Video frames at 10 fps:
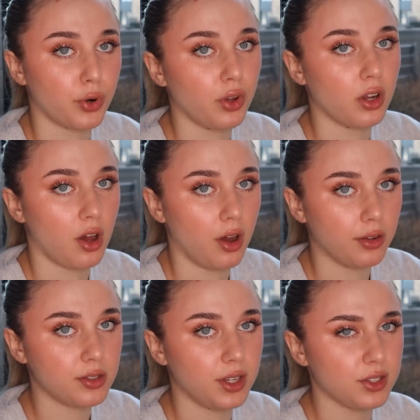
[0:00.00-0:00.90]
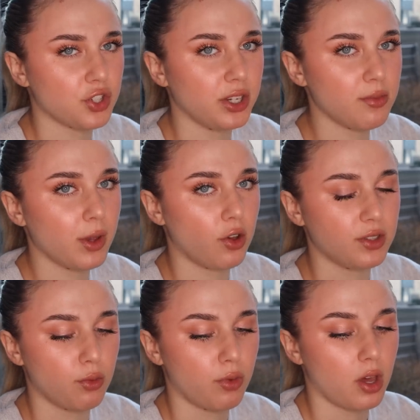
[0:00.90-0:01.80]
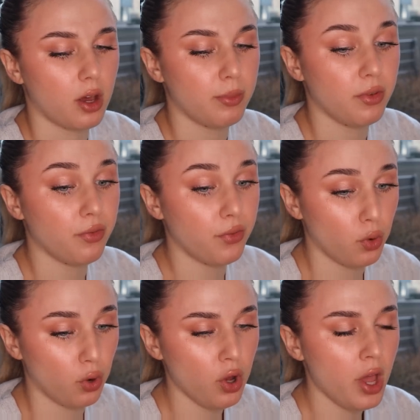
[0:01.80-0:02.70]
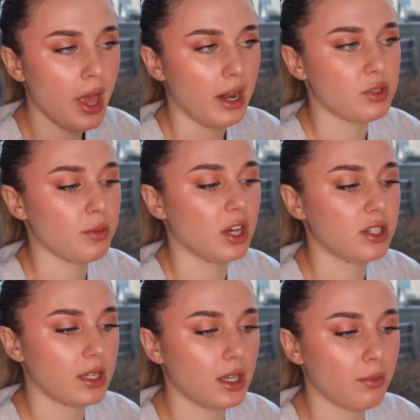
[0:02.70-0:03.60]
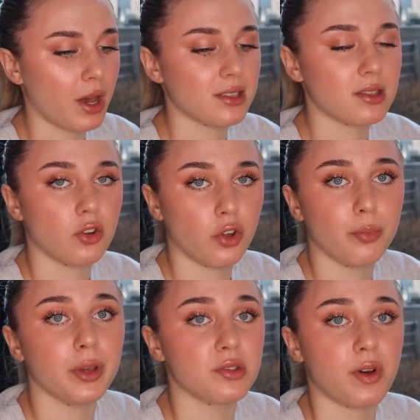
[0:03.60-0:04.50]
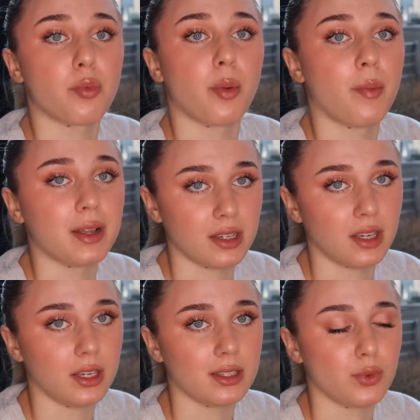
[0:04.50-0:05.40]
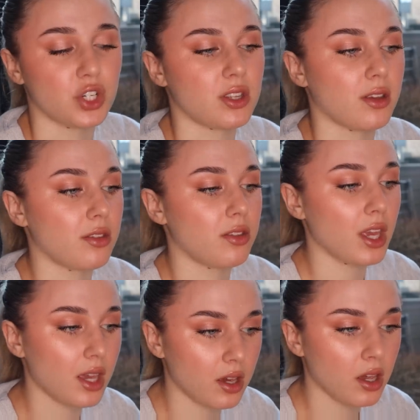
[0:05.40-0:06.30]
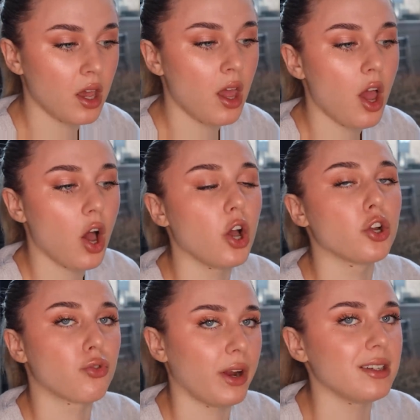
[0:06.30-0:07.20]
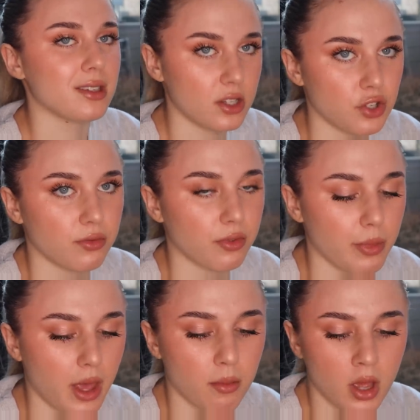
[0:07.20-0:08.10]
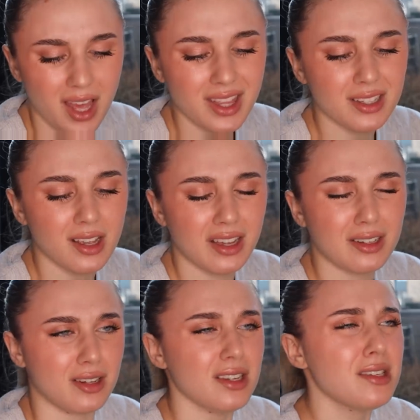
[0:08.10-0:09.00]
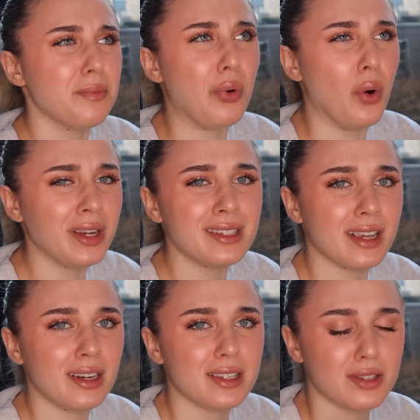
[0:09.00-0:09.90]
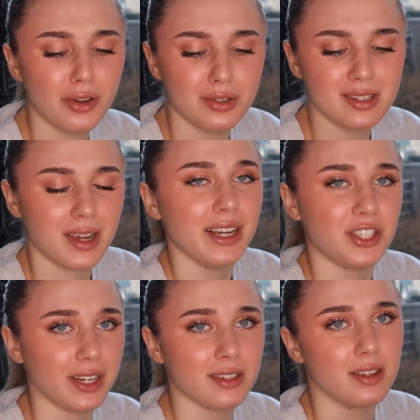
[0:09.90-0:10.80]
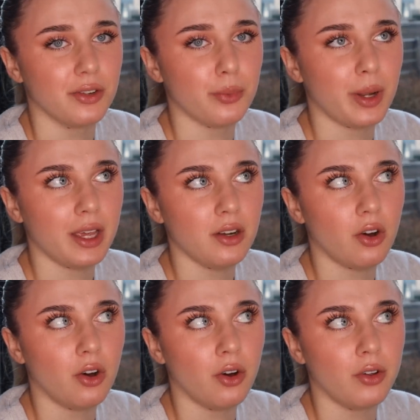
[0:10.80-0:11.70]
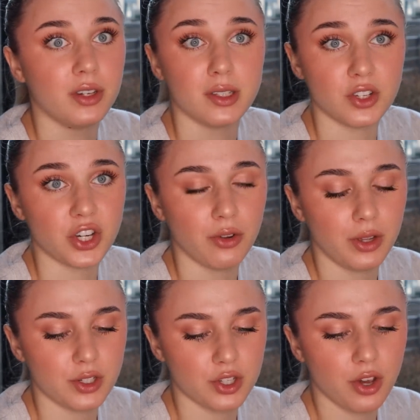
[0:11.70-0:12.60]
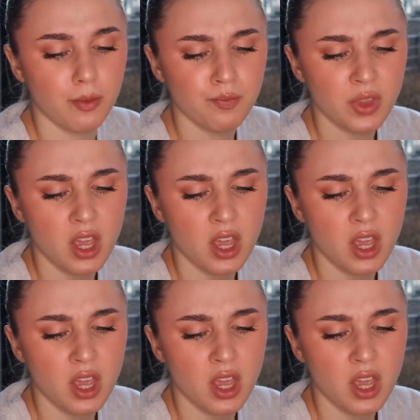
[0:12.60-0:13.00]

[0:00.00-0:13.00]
broken heart. So he has tried to make contact with her before. And I'm assuming her team has said no because of how problematic he is, which is, I think, a great decision from them. And then disappointingly so, Skai Jackson, who played on Disney Channel ages ago,